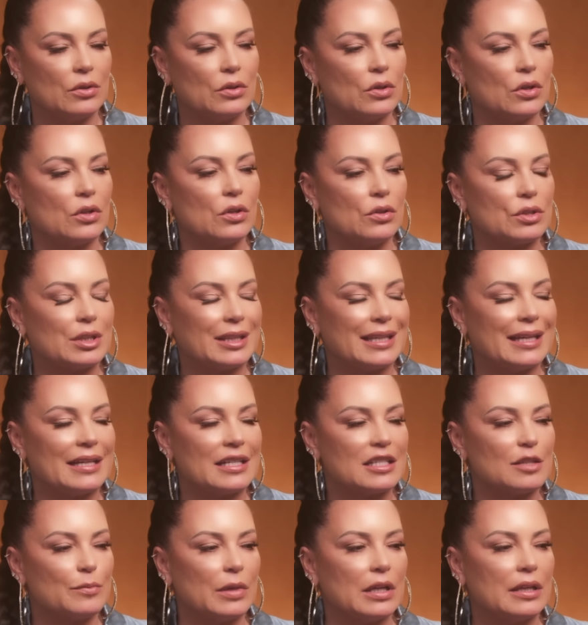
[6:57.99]
and all those
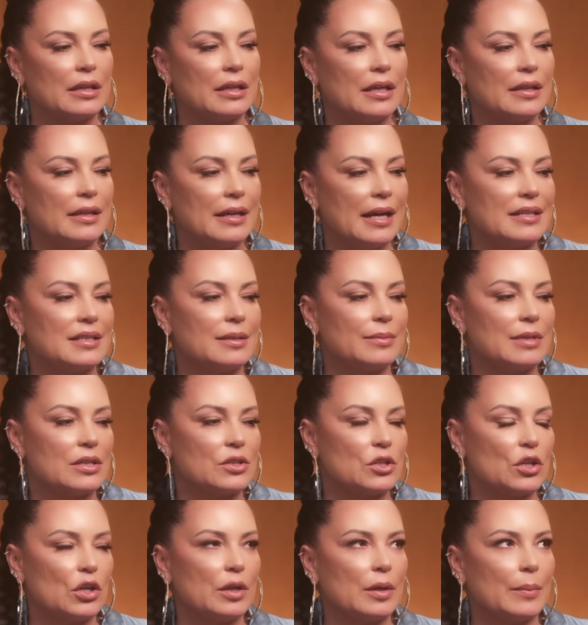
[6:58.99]
things, but there has to be a
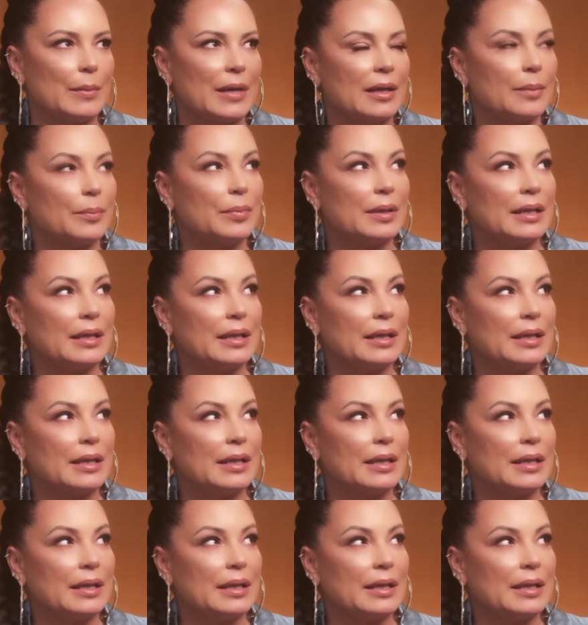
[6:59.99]
certain amount of